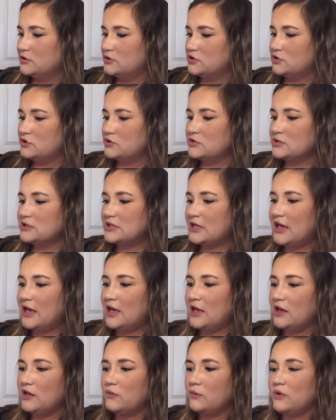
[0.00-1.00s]

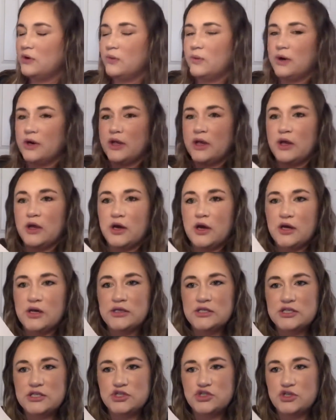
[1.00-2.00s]
Tuesday, we're working
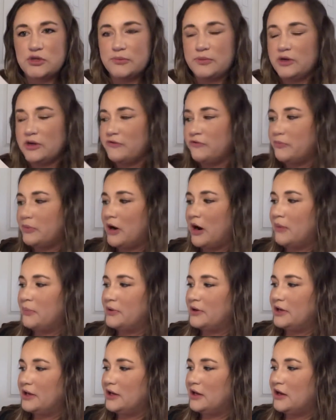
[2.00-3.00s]
on distributive
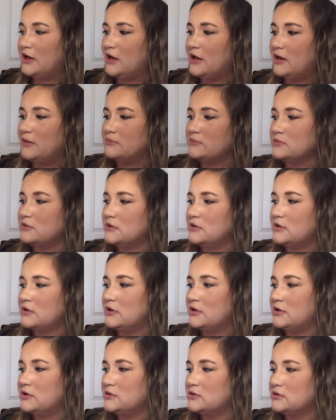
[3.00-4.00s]
property um,
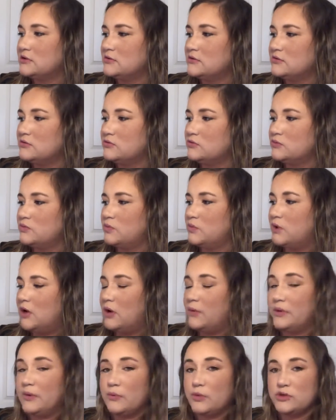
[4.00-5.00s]

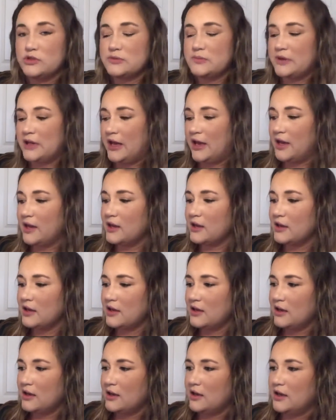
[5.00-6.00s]
while we multiply.
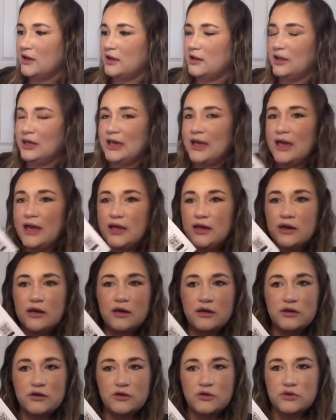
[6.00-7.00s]
And again,
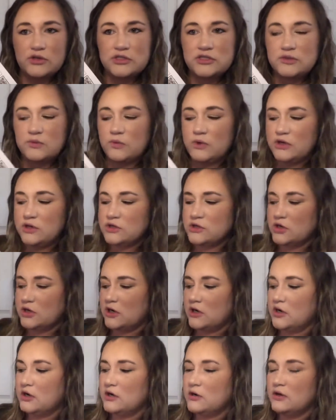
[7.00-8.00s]
notice and
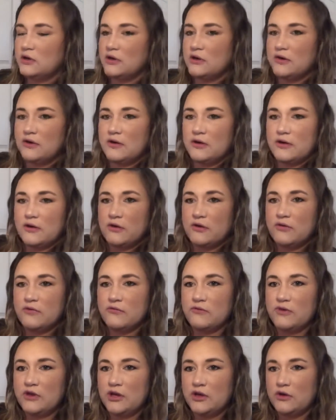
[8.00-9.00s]
wonder,
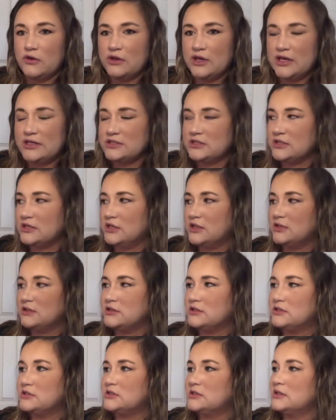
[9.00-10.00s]
video
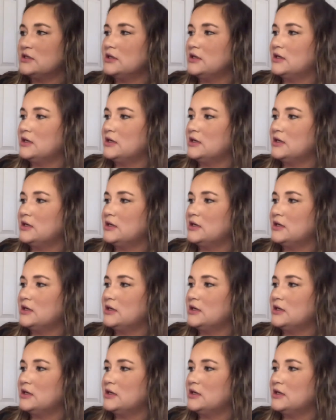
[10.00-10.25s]
lessons,